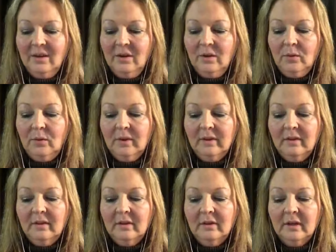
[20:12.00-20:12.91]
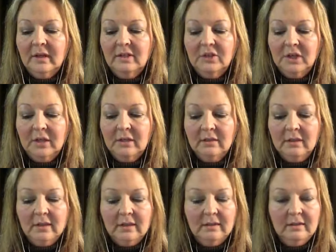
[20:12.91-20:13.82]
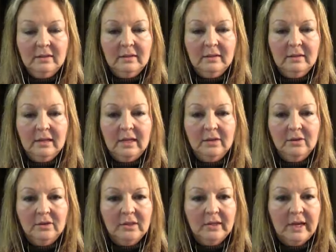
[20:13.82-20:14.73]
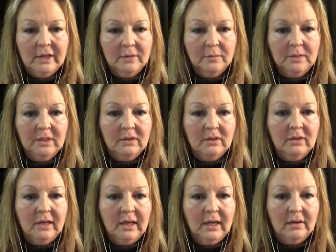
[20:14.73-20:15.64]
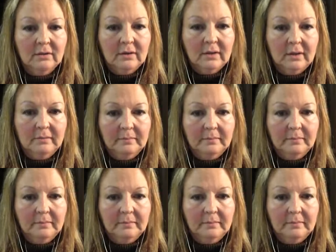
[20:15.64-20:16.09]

with their agendas and their attachment to the outcome.